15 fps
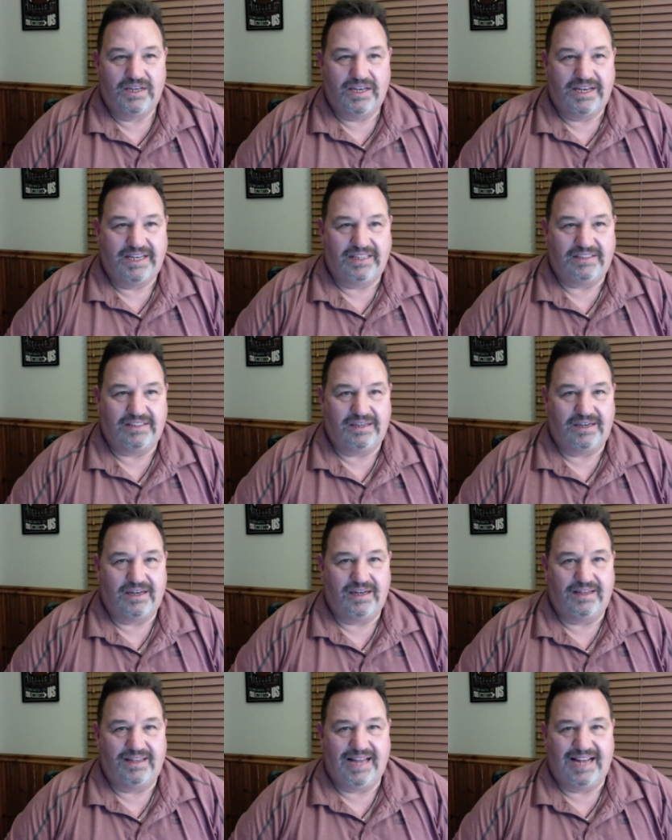He's
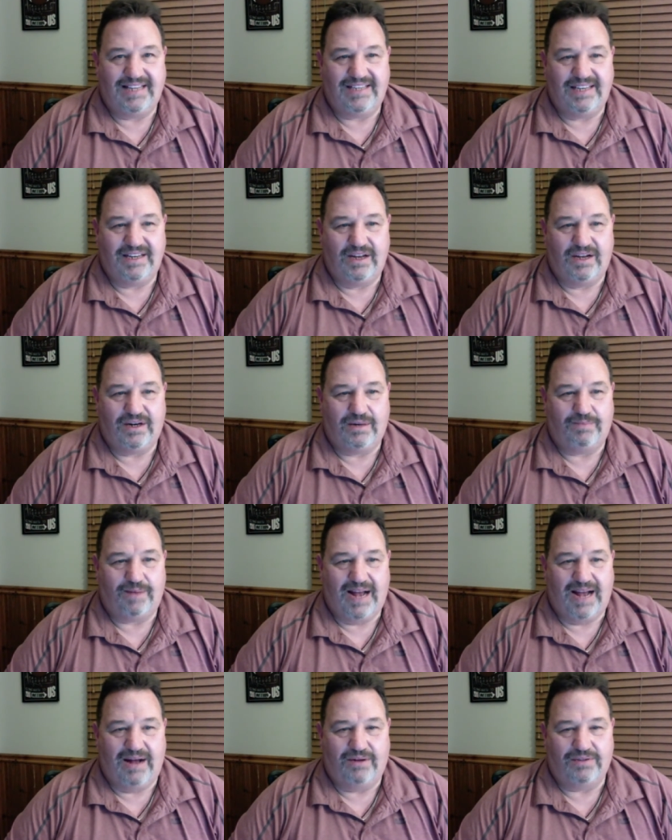uh, 1,900
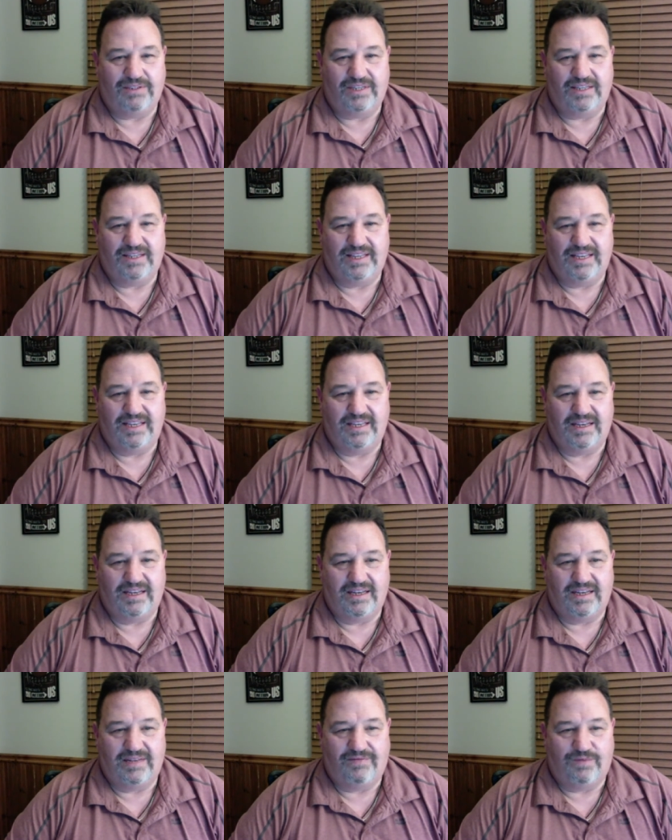pounds in the
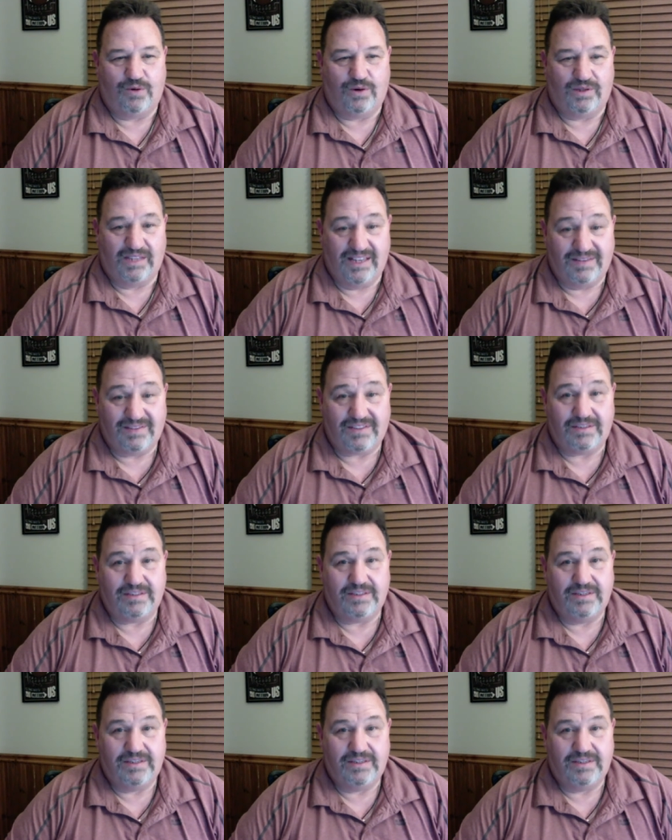uh, four lifts